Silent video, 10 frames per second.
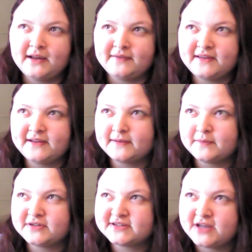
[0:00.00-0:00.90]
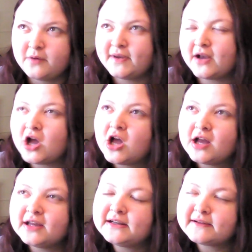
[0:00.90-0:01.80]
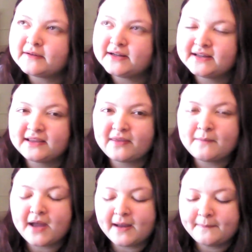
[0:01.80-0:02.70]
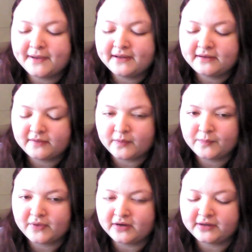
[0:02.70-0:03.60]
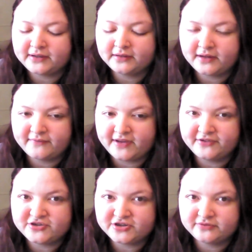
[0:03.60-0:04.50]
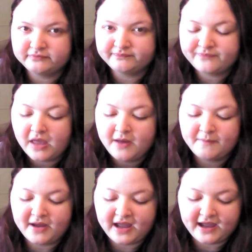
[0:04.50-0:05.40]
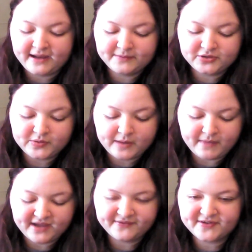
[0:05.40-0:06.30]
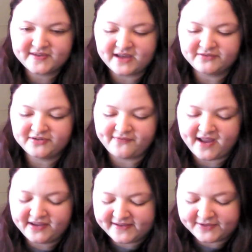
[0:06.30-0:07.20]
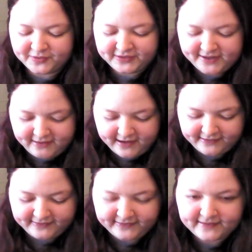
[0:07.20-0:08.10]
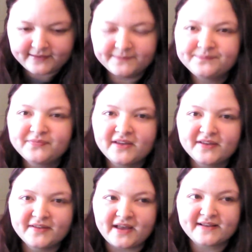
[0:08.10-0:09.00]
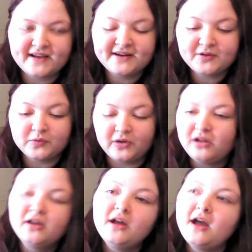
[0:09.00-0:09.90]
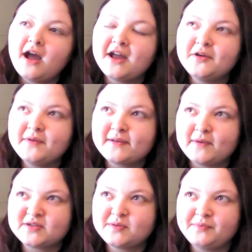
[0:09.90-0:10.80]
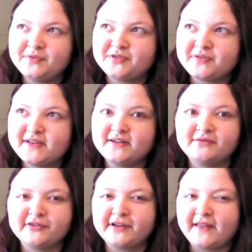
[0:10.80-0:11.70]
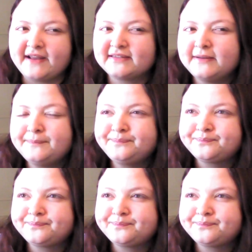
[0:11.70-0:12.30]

and things were just going on, so I didn't get them up, so I'm sorry, I failed you. But I am doing my first ever Fails and Holy Grails, so that's kind of cool. I always watch people do these, and I really like them,